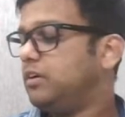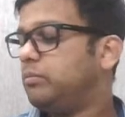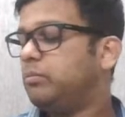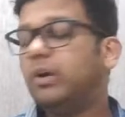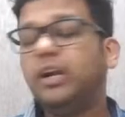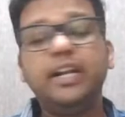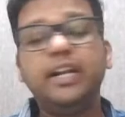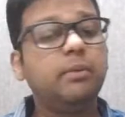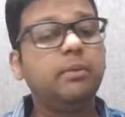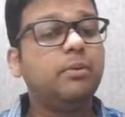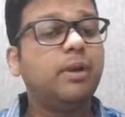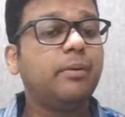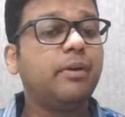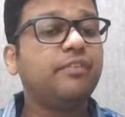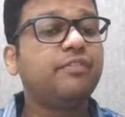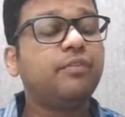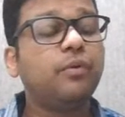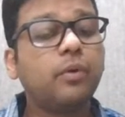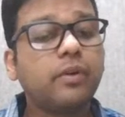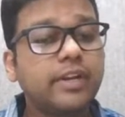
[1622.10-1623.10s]
Multiplied by
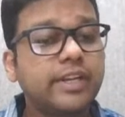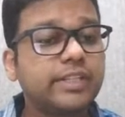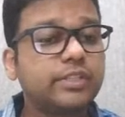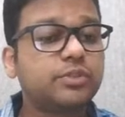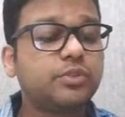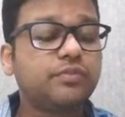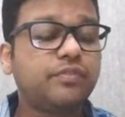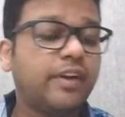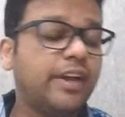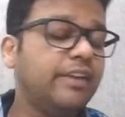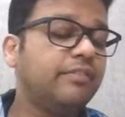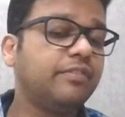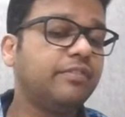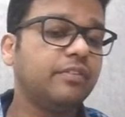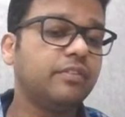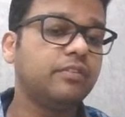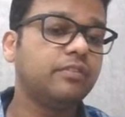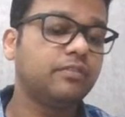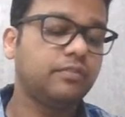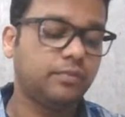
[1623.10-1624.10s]
4 raised to 5.
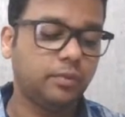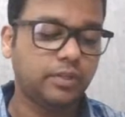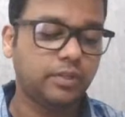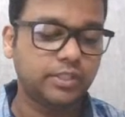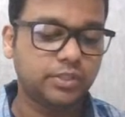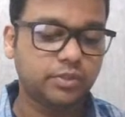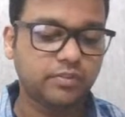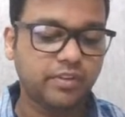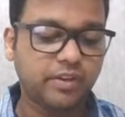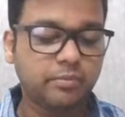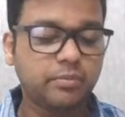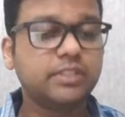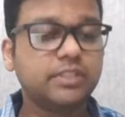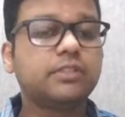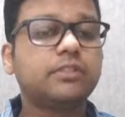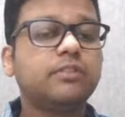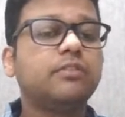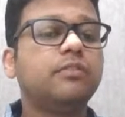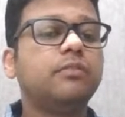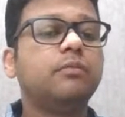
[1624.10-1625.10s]
4 raised to 5
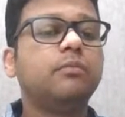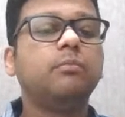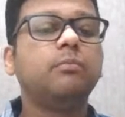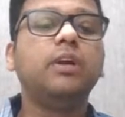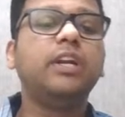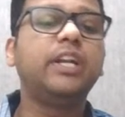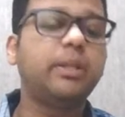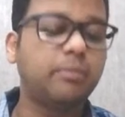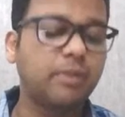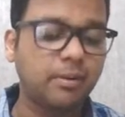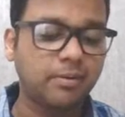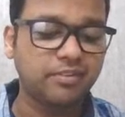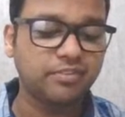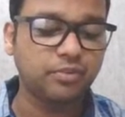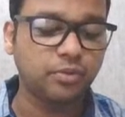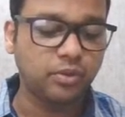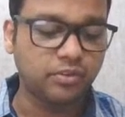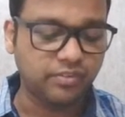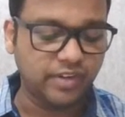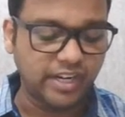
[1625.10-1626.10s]
means multiply by
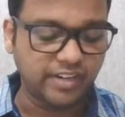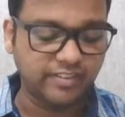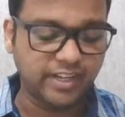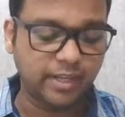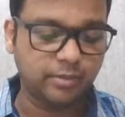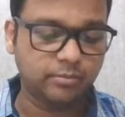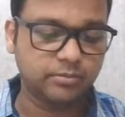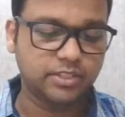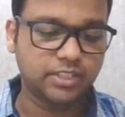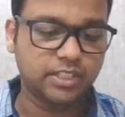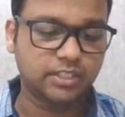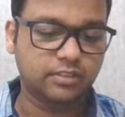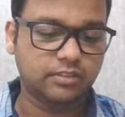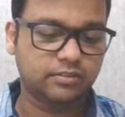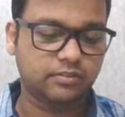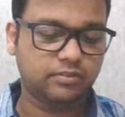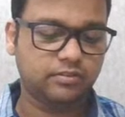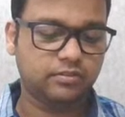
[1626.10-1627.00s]
4 5 times then.